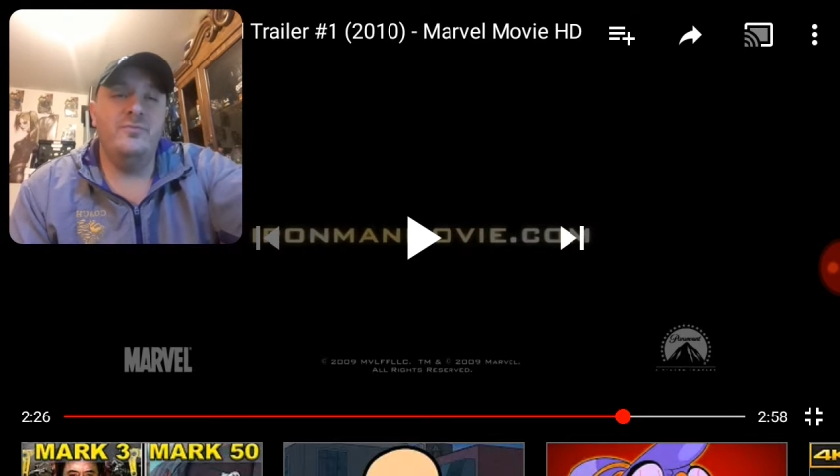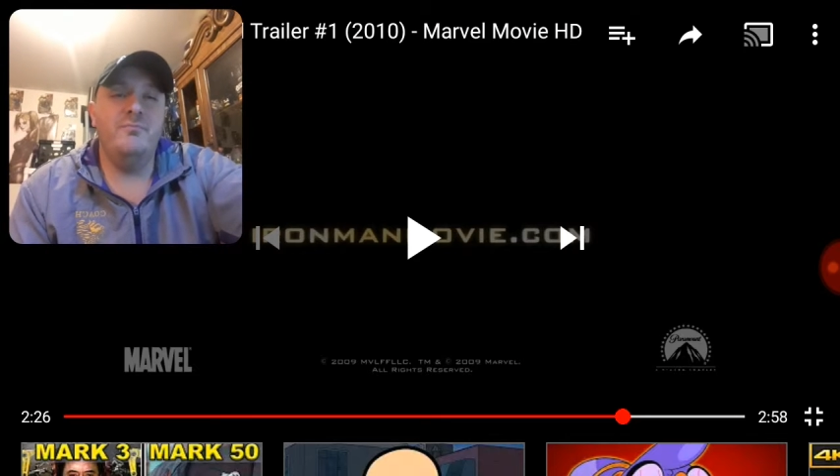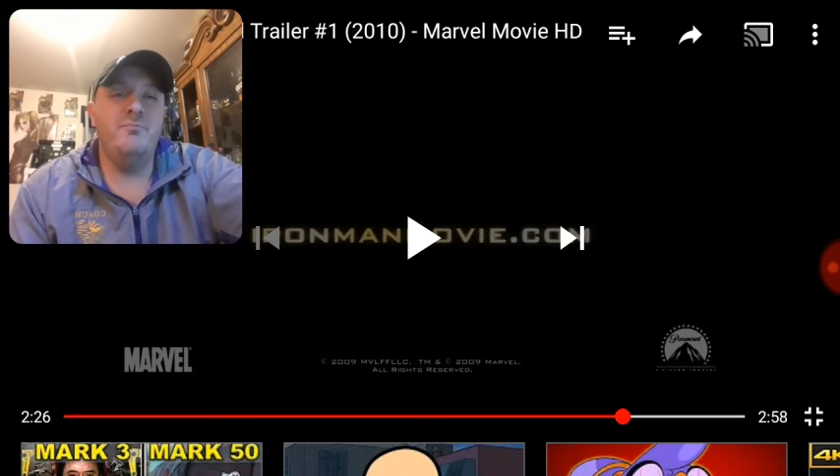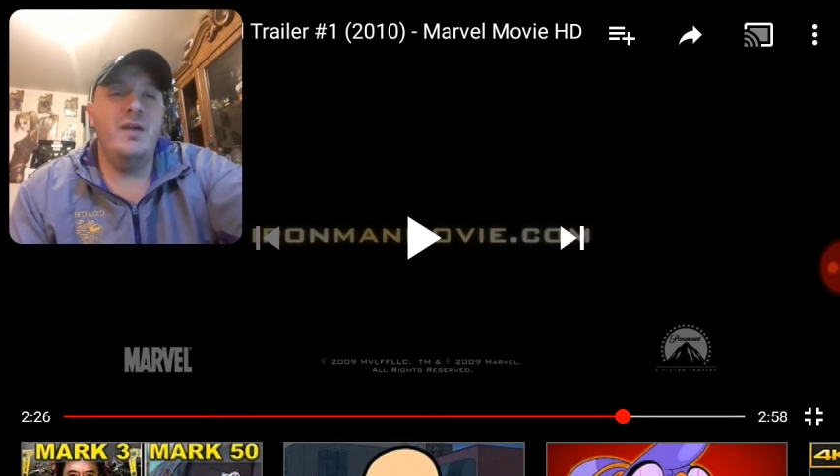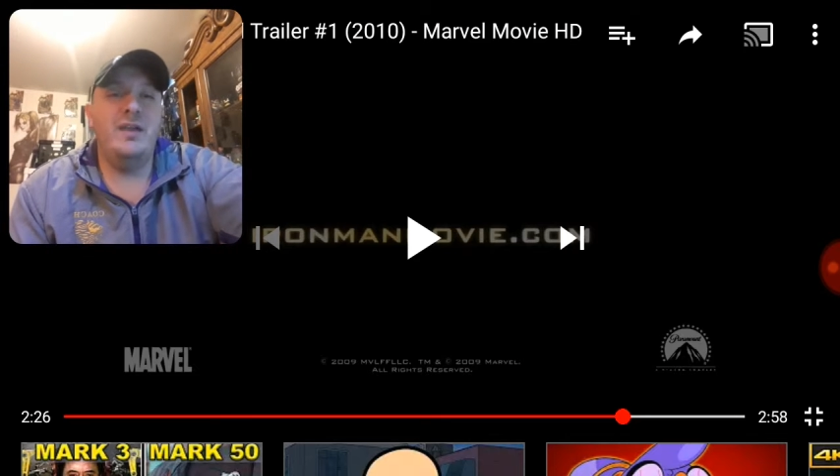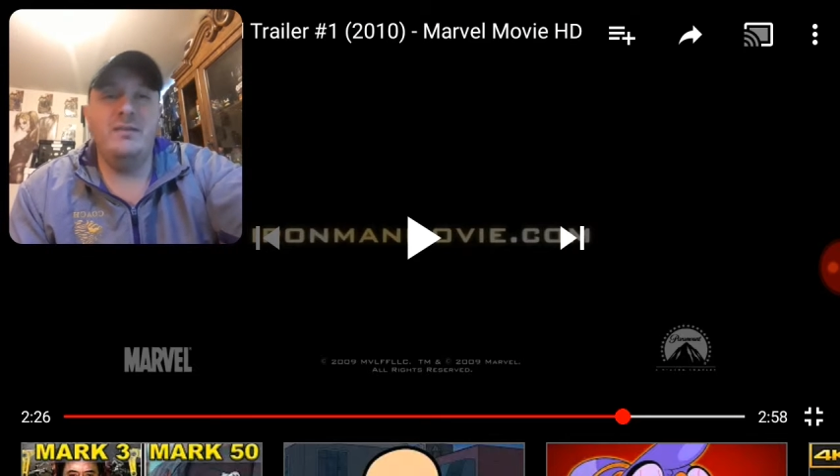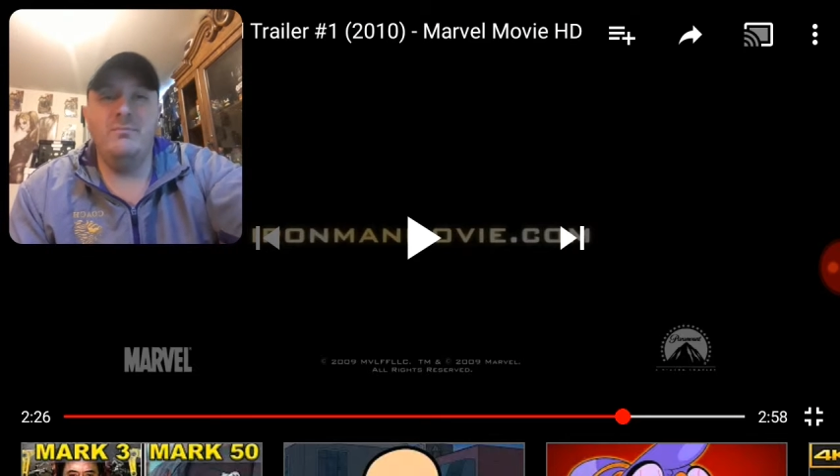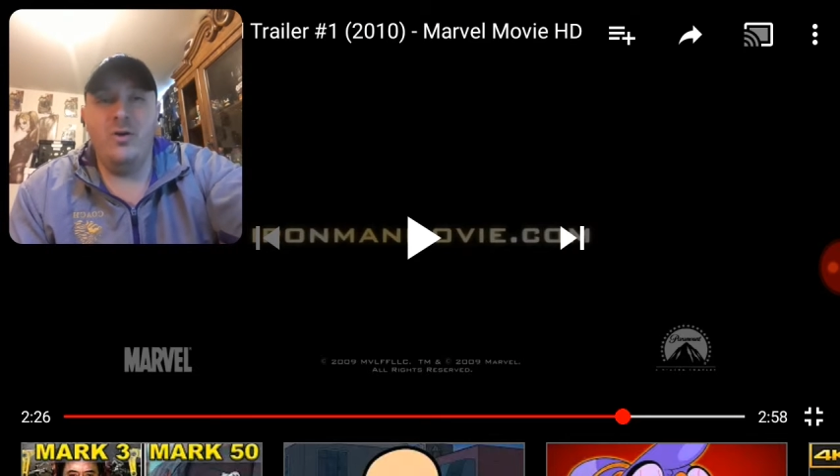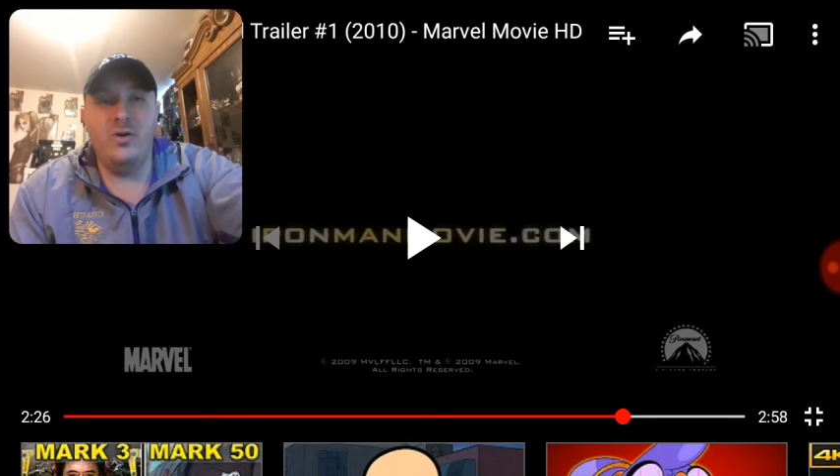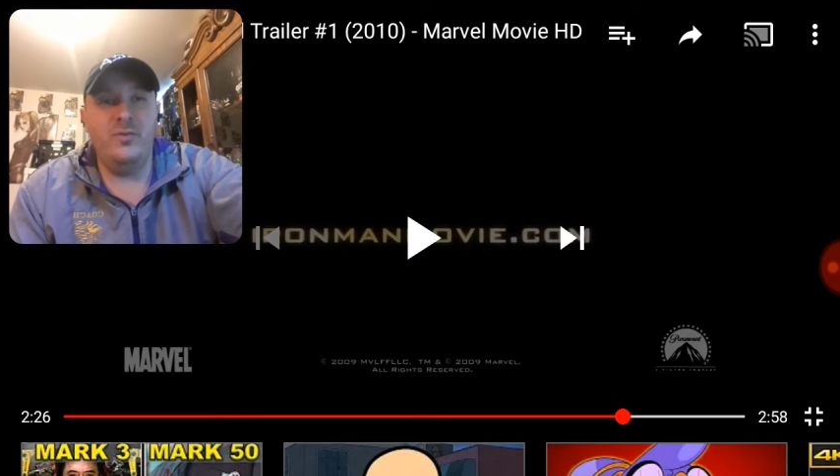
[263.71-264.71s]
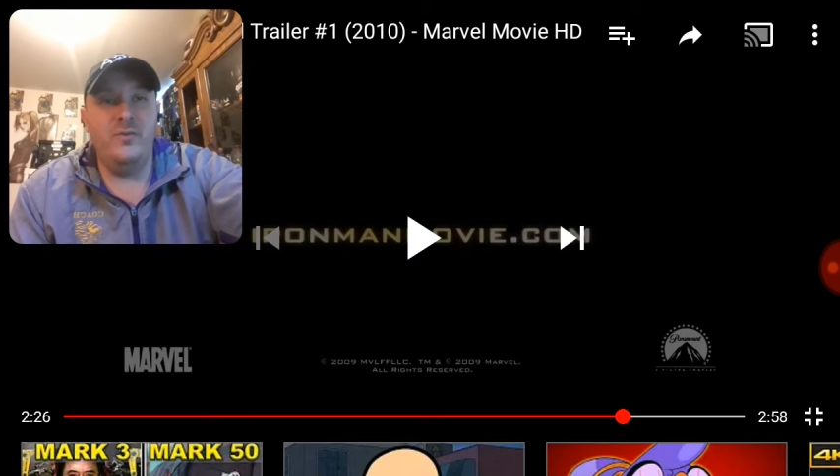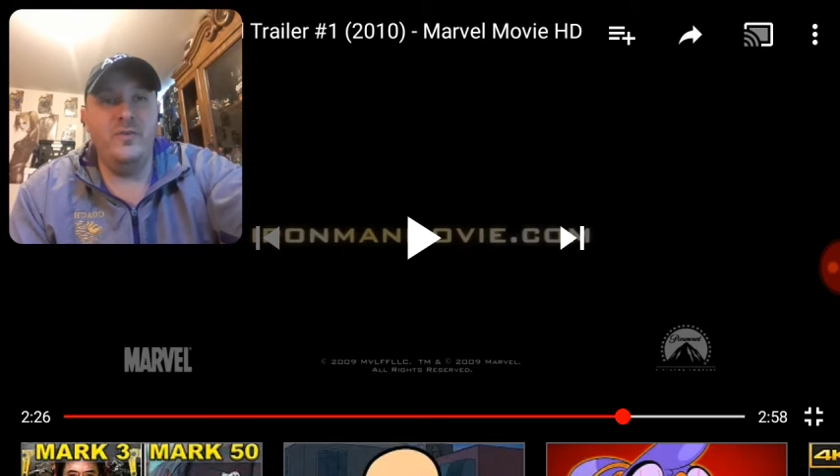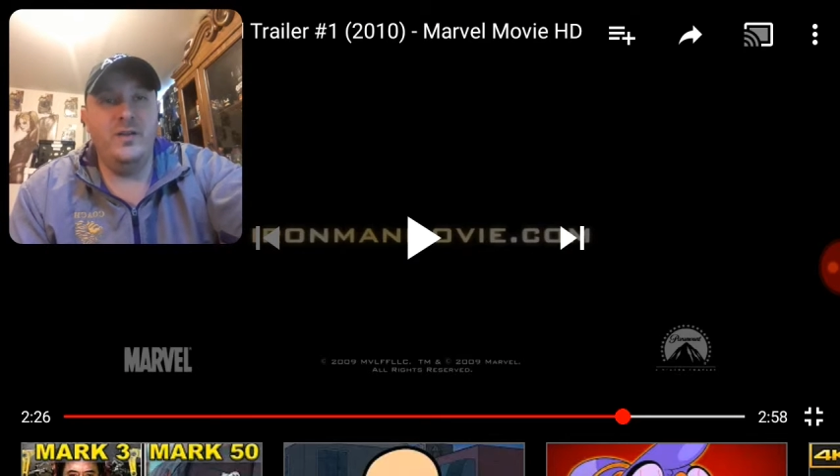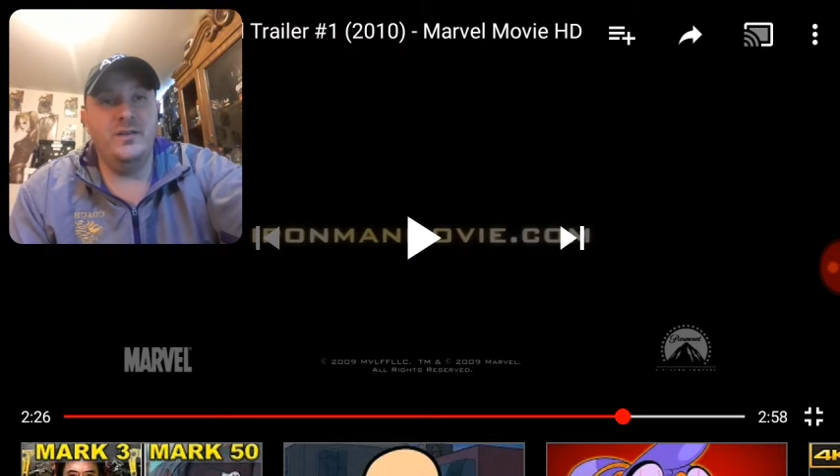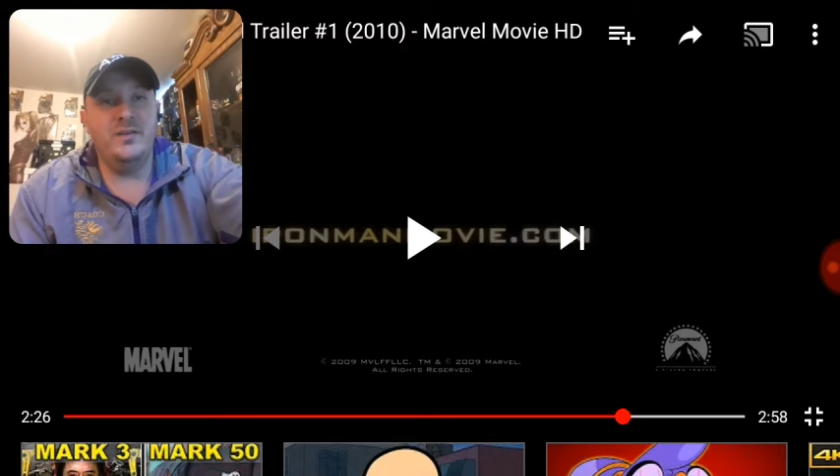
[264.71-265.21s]
many marvel
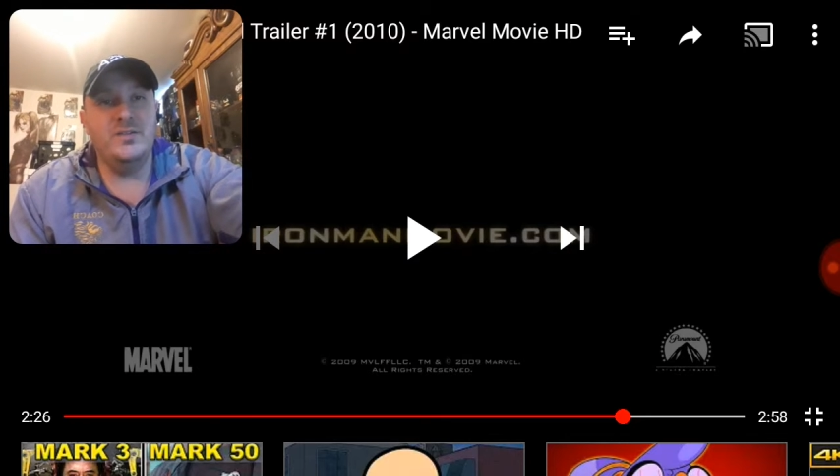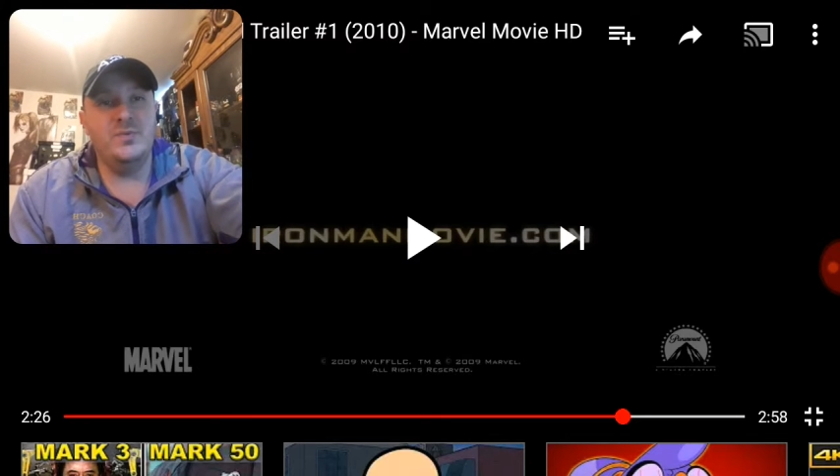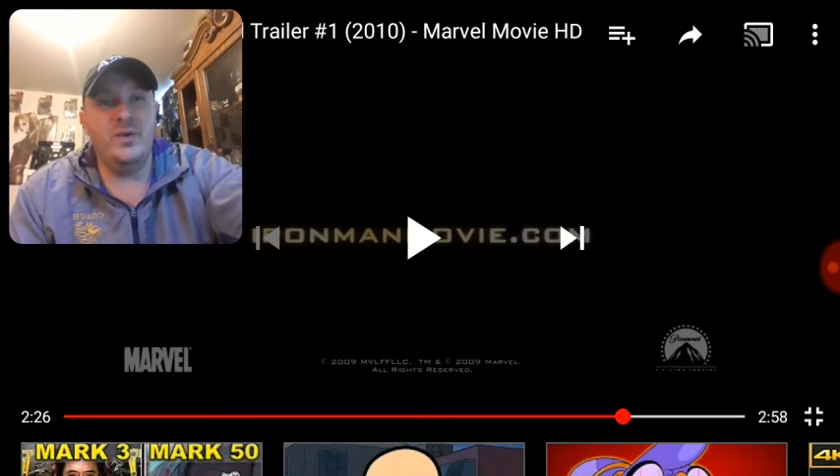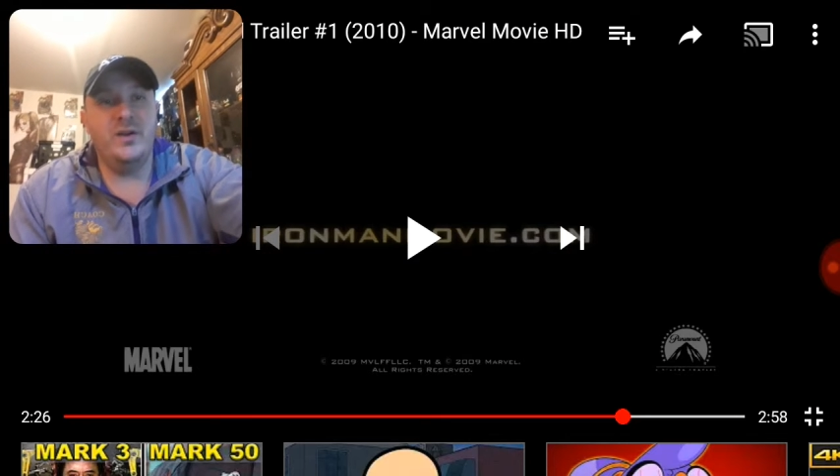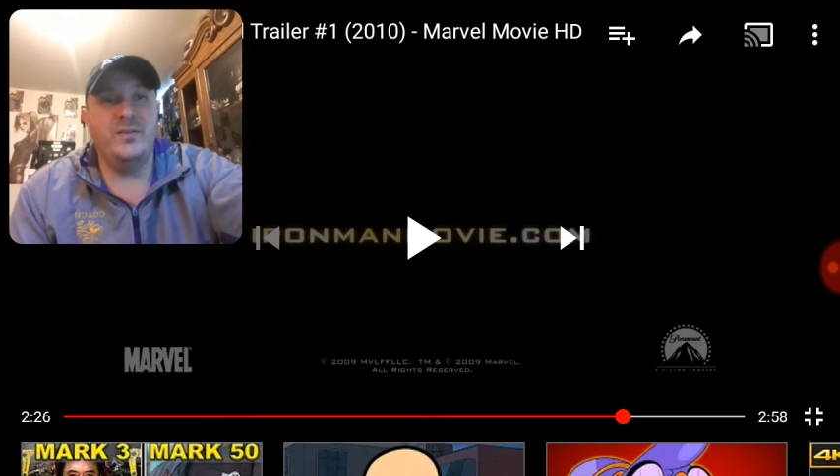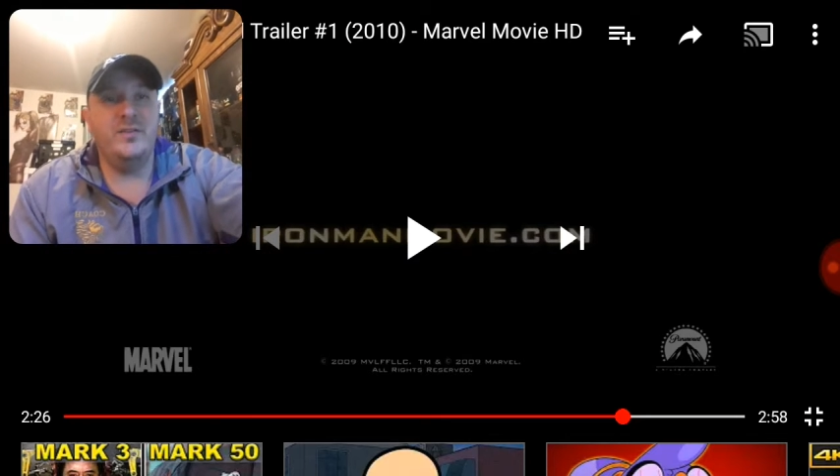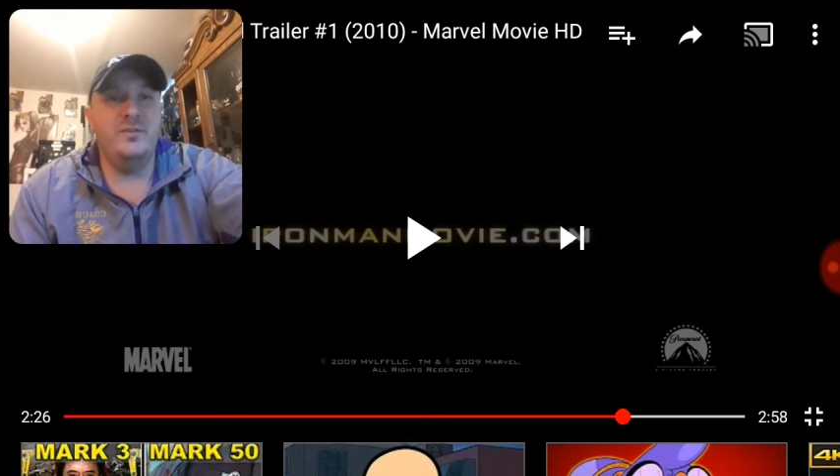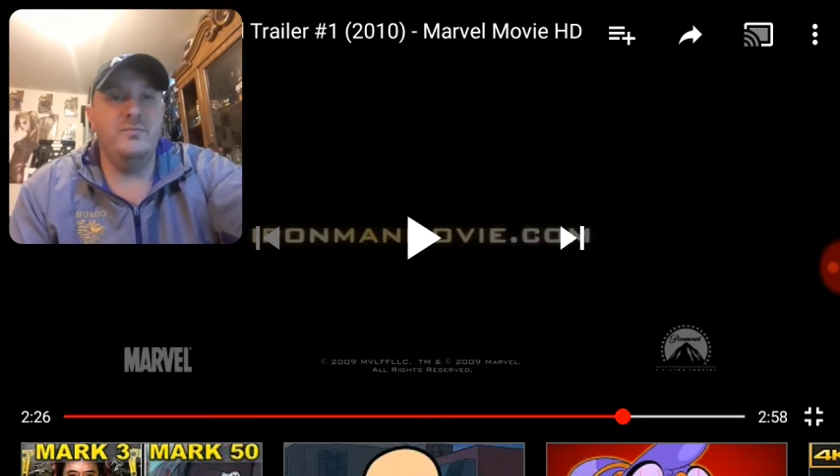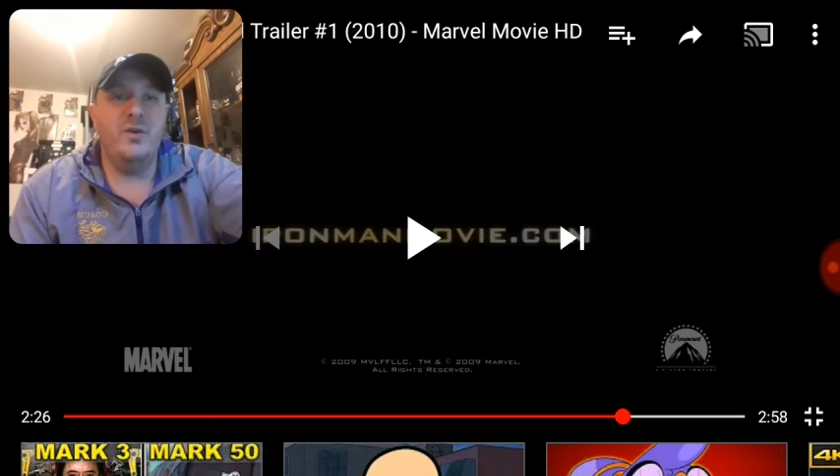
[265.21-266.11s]
villains where the